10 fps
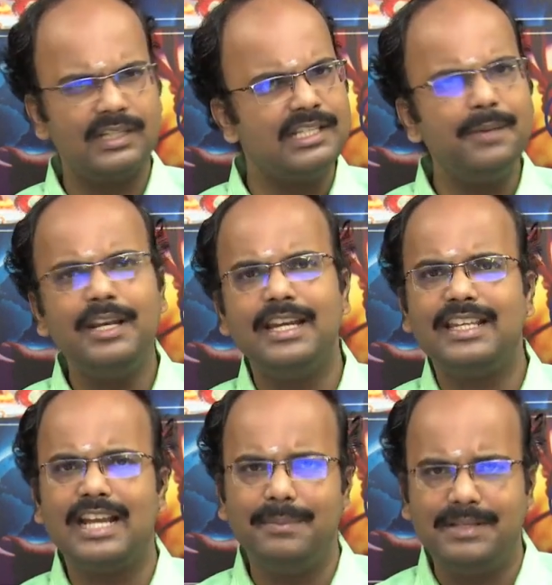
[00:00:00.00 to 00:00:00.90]
Similarly,
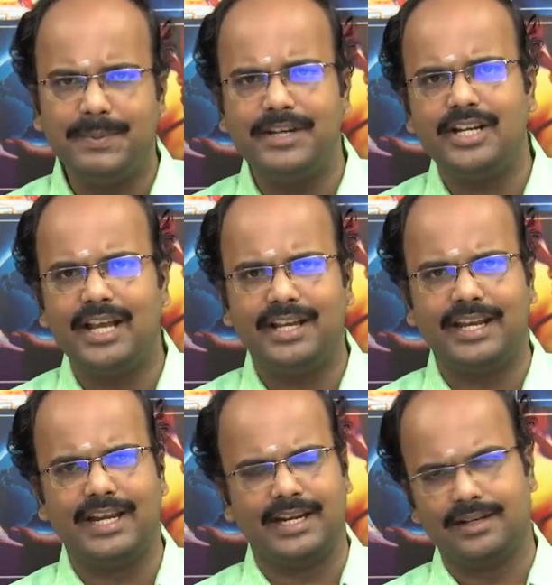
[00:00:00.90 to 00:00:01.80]
it can be spatially
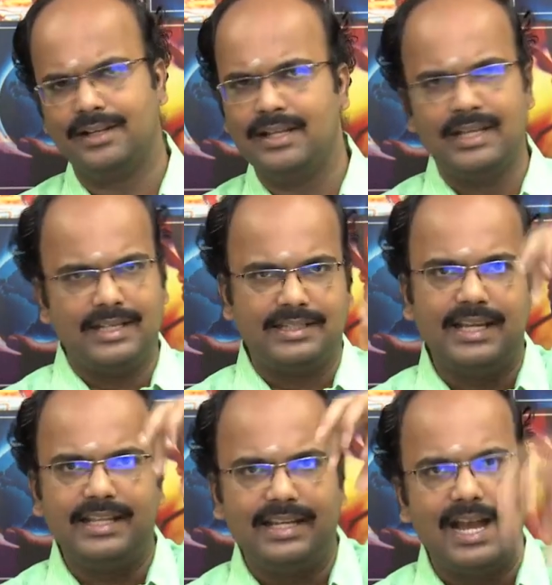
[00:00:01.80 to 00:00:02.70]
aggregated
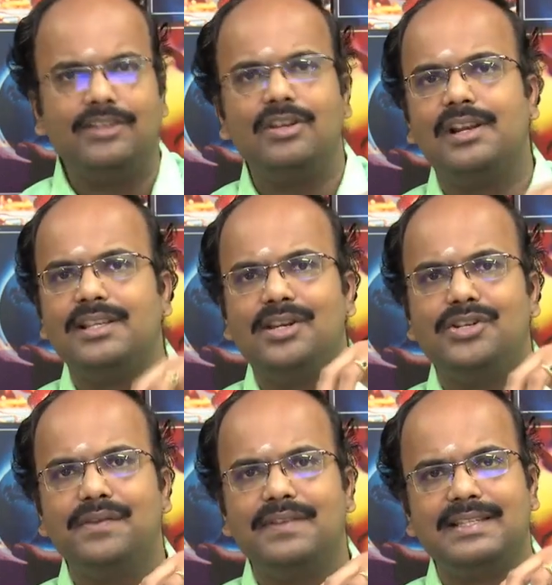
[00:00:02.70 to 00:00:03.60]
say the natural
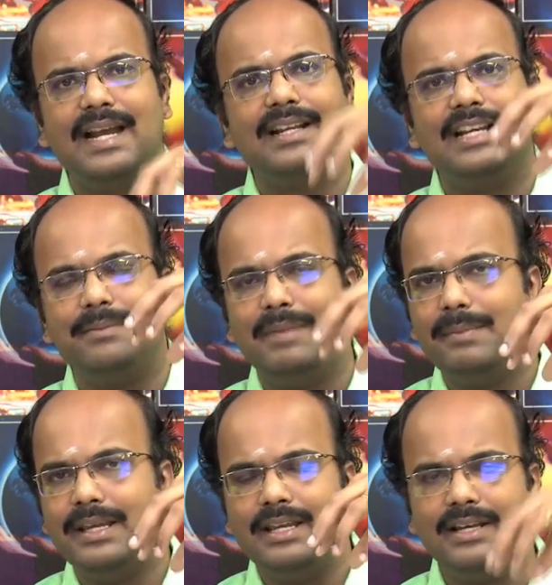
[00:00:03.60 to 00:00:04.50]
resolution of the satellite may
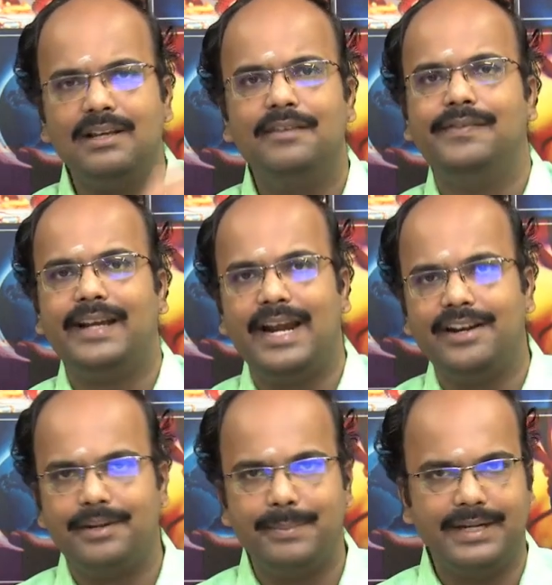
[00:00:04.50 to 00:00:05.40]
be
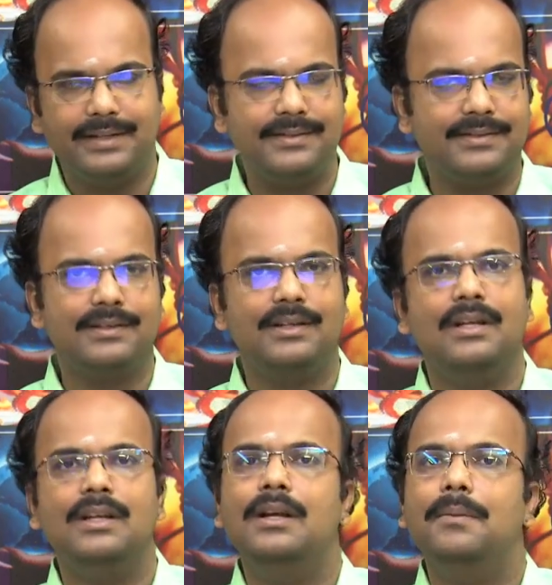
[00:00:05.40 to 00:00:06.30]
500 meters,
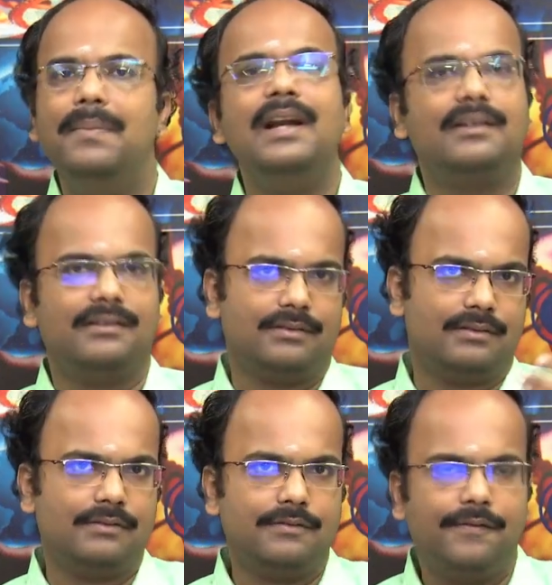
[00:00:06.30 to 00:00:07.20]
but
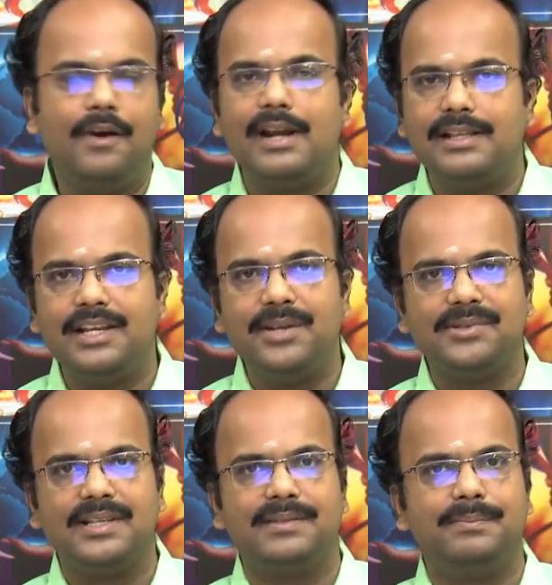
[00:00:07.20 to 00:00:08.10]
for other
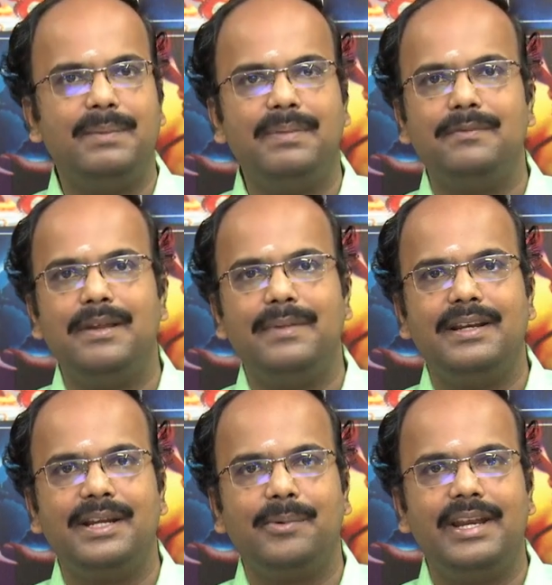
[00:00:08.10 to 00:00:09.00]
users people may be
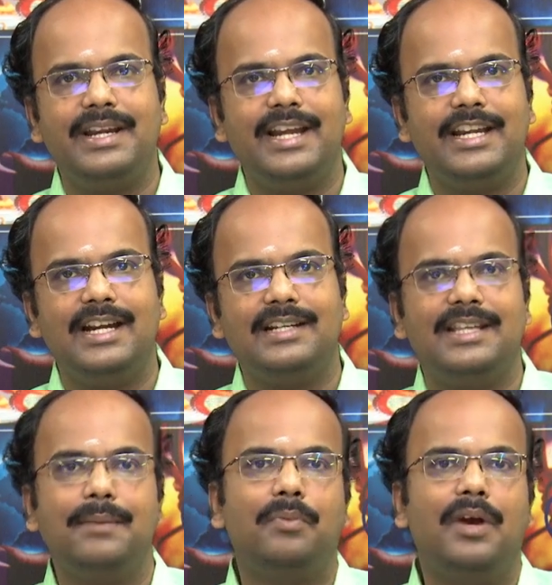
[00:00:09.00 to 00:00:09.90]
requiring data at
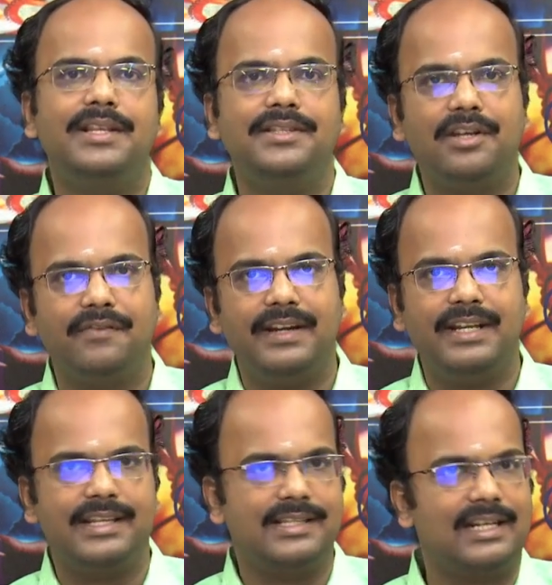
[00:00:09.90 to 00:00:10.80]
say 0.05
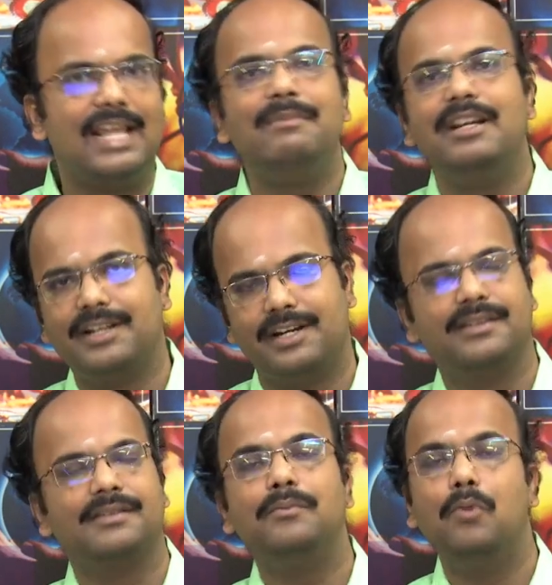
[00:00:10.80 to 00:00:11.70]
degrees climate grid
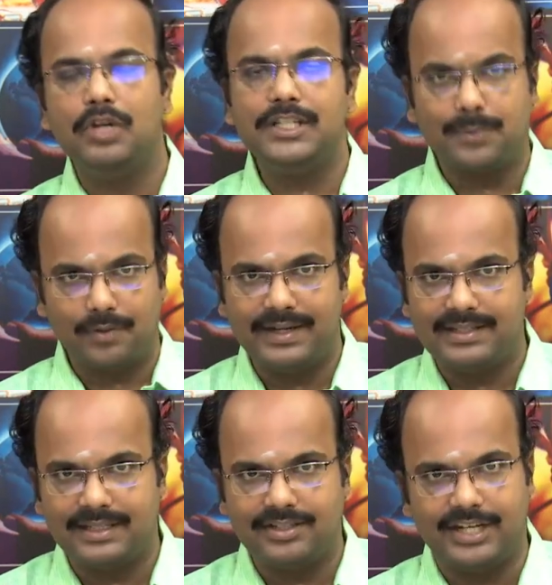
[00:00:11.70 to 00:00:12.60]
MODIS
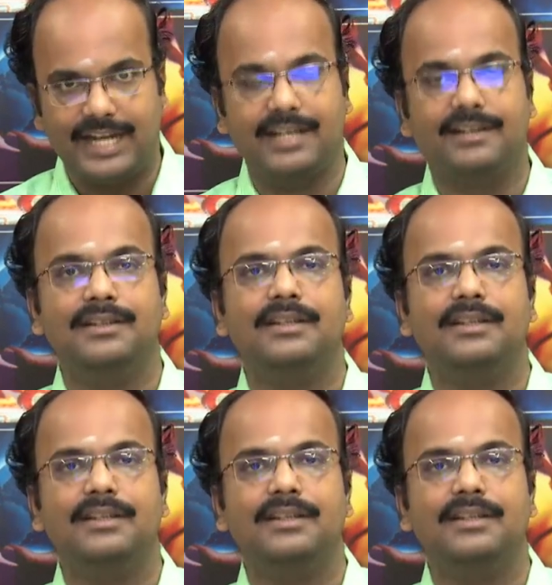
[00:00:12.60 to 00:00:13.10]
provides such a data.